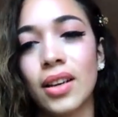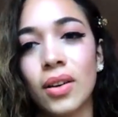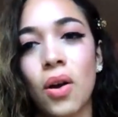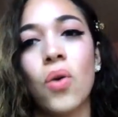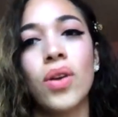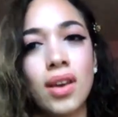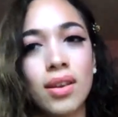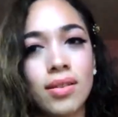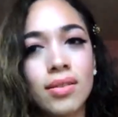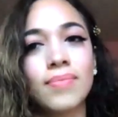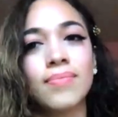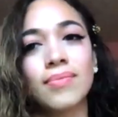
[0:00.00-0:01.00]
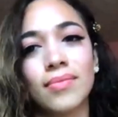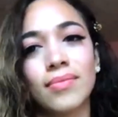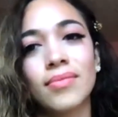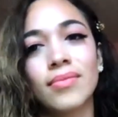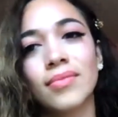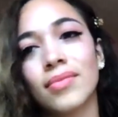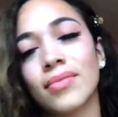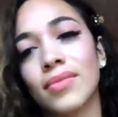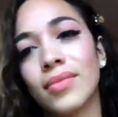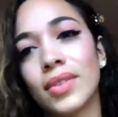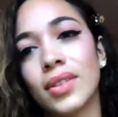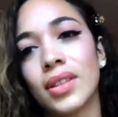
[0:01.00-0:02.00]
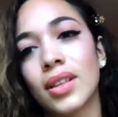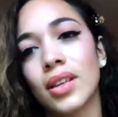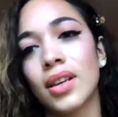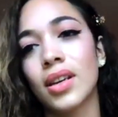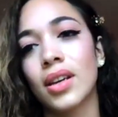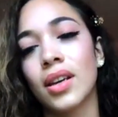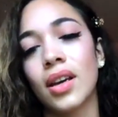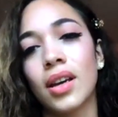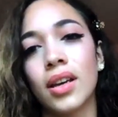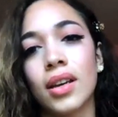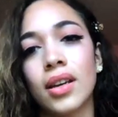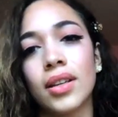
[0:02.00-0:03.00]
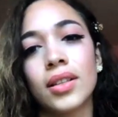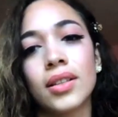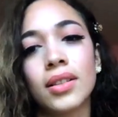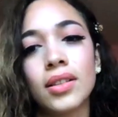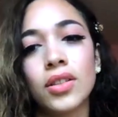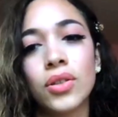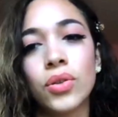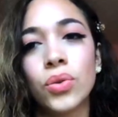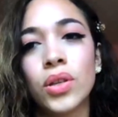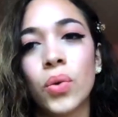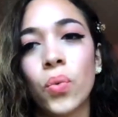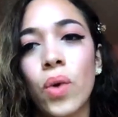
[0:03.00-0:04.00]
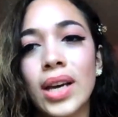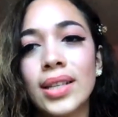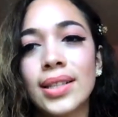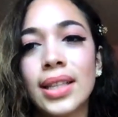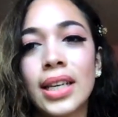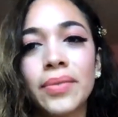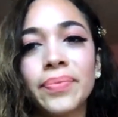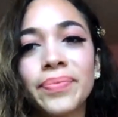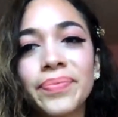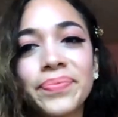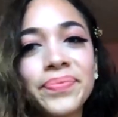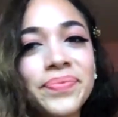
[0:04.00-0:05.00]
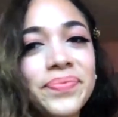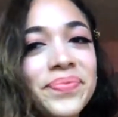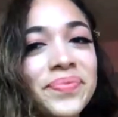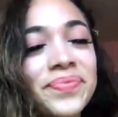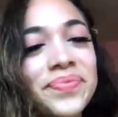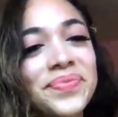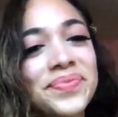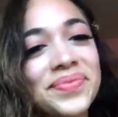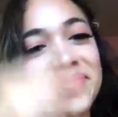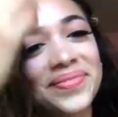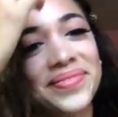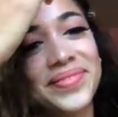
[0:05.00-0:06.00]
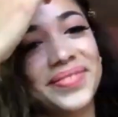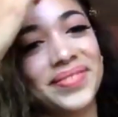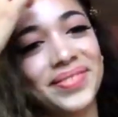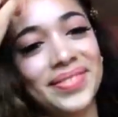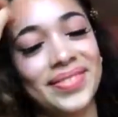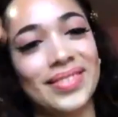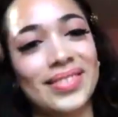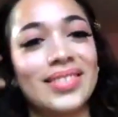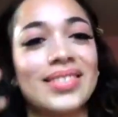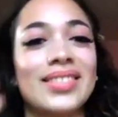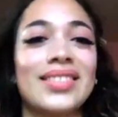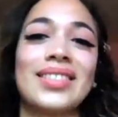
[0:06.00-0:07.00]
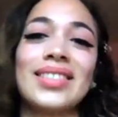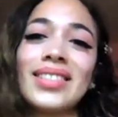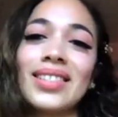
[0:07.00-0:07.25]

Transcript: Oh yes. She'll put it to good use. All right. Well, th thank you for calling in. I'll show your website also.